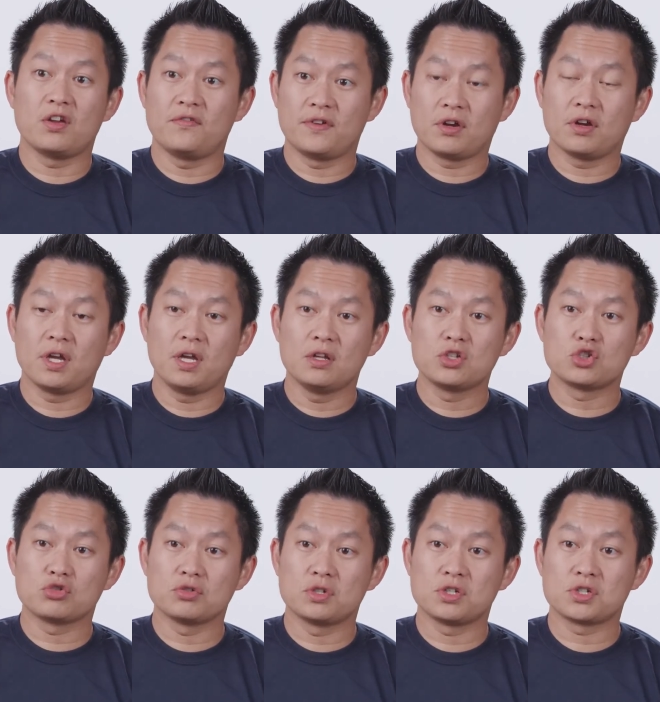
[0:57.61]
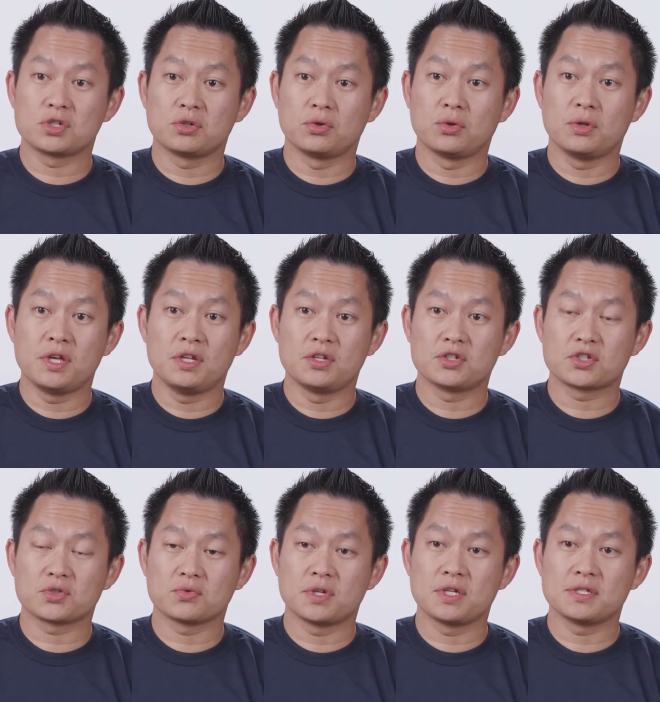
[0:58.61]
very traditional
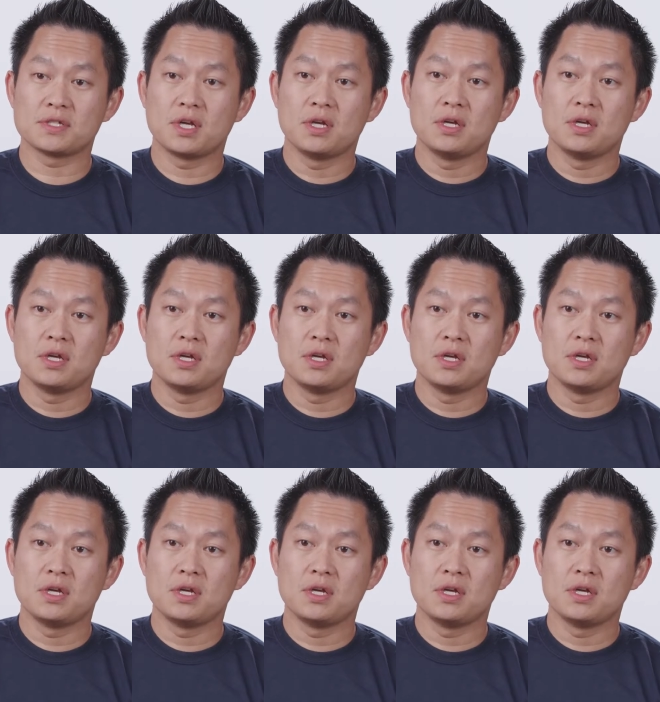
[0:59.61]
industries.